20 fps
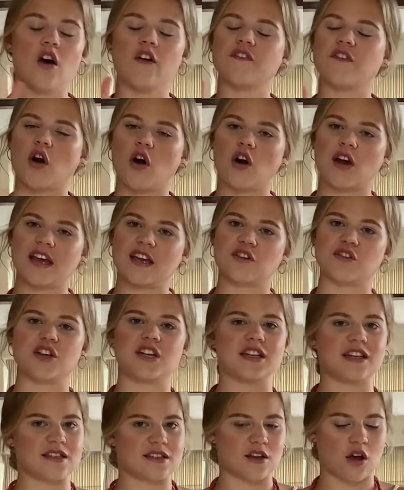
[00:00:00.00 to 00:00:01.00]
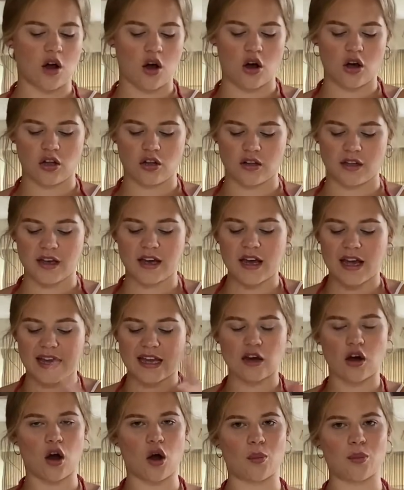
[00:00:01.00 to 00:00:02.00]
4 ingredients are all
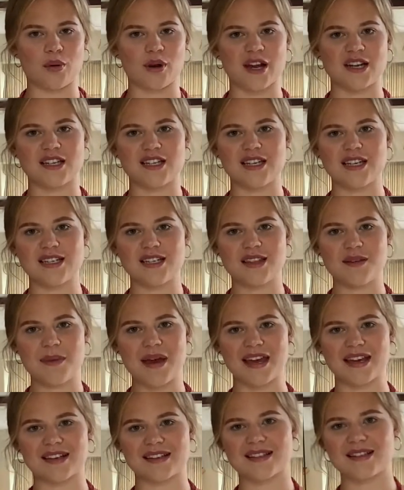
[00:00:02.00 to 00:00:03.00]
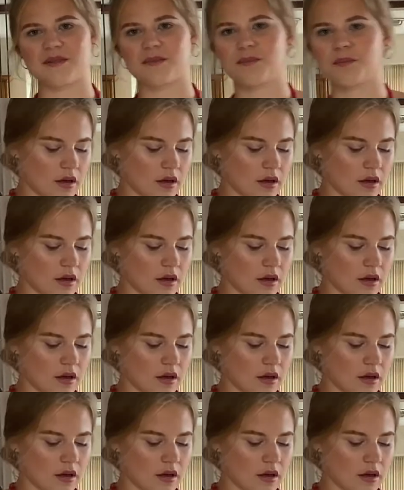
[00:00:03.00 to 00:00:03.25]
incorporated into the mix.